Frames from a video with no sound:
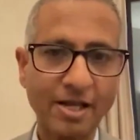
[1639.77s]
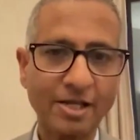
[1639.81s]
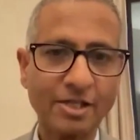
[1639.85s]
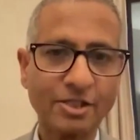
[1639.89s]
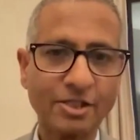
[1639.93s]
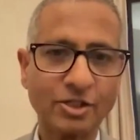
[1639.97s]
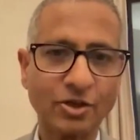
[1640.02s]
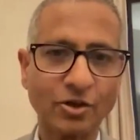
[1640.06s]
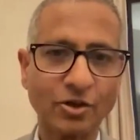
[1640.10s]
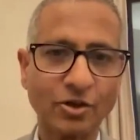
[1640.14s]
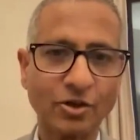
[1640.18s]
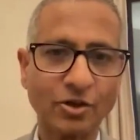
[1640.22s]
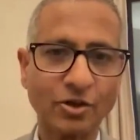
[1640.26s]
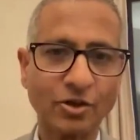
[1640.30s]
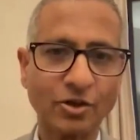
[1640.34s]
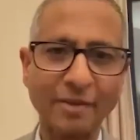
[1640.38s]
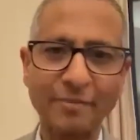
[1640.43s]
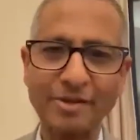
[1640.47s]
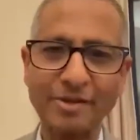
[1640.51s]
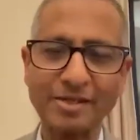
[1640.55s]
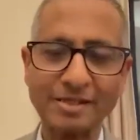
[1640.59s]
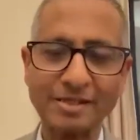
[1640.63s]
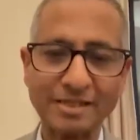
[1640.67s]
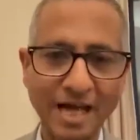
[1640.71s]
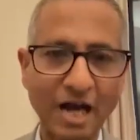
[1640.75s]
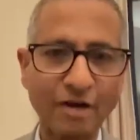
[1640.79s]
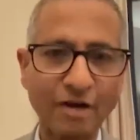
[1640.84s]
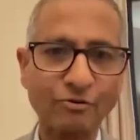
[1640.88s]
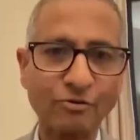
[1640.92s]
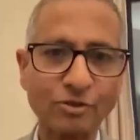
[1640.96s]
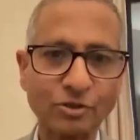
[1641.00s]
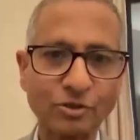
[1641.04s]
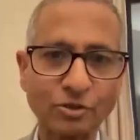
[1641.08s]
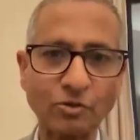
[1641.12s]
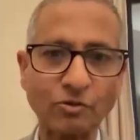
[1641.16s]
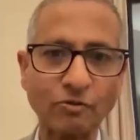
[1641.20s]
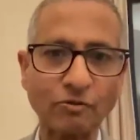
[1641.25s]
So it's coming
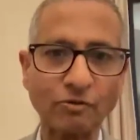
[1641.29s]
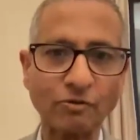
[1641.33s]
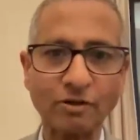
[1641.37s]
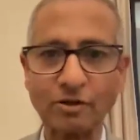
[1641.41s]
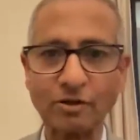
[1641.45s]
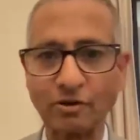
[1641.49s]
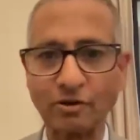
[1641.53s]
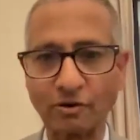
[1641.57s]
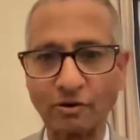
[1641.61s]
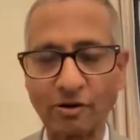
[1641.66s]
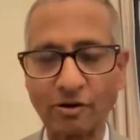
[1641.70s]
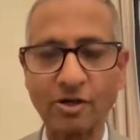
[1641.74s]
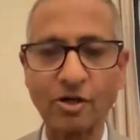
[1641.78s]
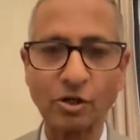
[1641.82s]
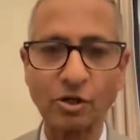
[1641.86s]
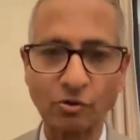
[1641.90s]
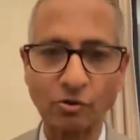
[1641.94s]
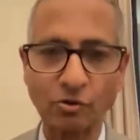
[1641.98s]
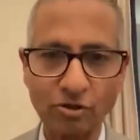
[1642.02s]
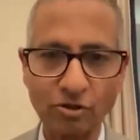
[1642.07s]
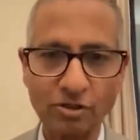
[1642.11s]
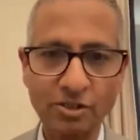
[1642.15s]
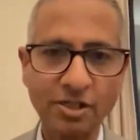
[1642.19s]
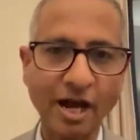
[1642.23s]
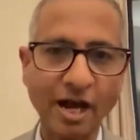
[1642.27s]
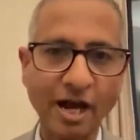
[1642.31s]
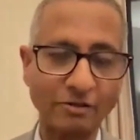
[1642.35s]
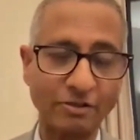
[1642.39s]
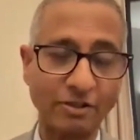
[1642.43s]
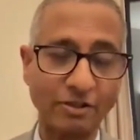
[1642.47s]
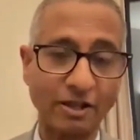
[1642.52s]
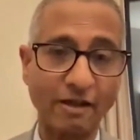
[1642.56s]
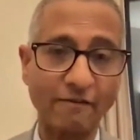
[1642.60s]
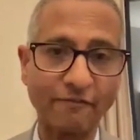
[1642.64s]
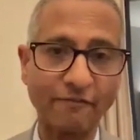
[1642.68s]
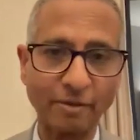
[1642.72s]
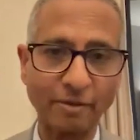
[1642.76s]
down to good ties
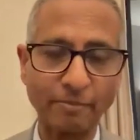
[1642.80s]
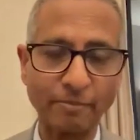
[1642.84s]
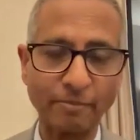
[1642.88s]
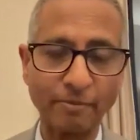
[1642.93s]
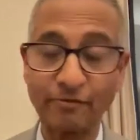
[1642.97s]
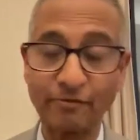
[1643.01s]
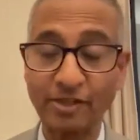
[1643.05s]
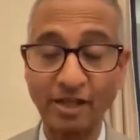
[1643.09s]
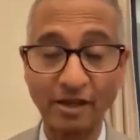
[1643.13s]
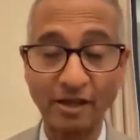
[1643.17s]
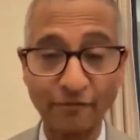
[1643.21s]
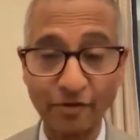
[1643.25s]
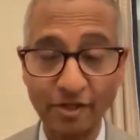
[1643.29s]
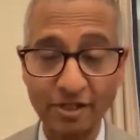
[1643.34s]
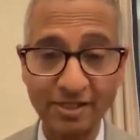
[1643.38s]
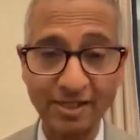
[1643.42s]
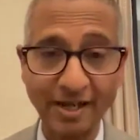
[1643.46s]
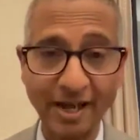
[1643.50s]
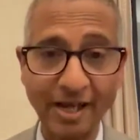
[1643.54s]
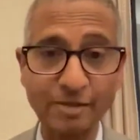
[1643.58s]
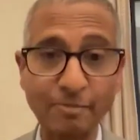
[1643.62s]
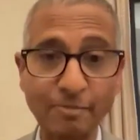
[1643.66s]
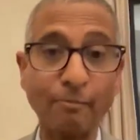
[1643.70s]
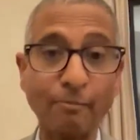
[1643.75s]
with every state,